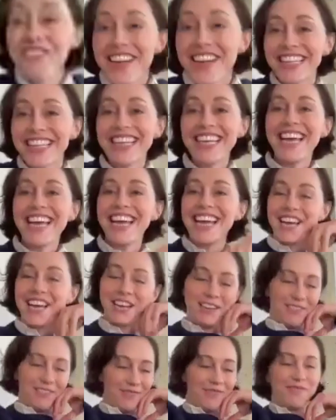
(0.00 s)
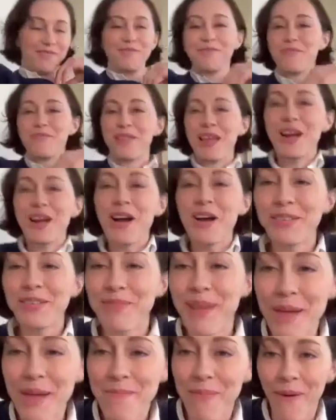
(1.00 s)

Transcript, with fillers: really? There goes my